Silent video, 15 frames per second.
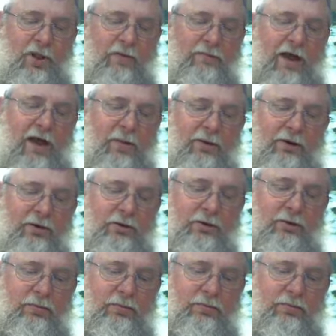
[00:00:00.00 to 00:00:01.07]
famine,
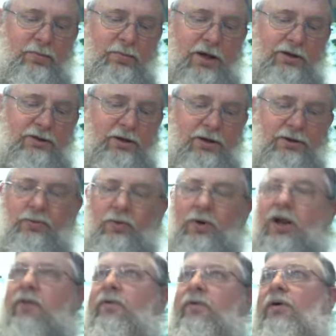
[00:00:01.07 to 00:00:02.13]
pestilence,
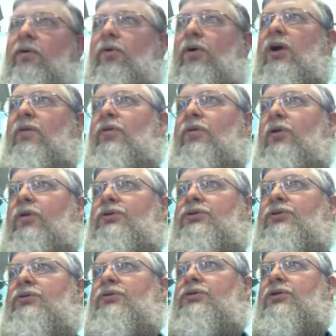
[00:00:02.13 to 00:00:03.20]
whatever the Lord
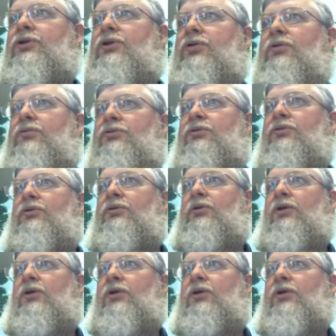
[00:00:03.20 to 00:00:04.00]
chooses to use,